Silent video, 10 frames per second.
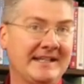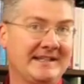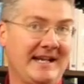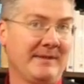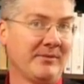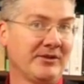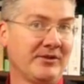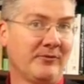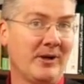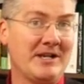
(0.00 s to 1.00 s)

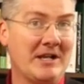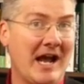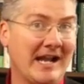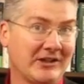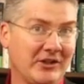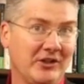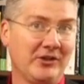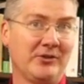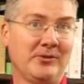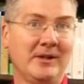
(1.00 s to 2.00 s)
examples of what not to
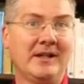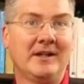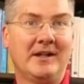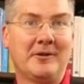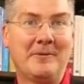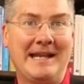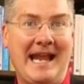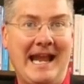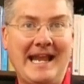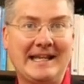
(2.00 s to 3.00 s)
do uh, when
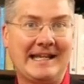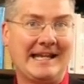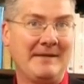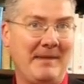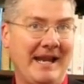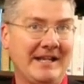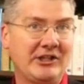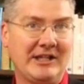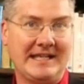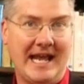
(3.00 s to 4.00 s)
handling and
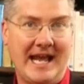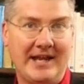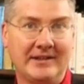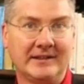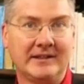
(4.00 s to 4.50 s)
managing data.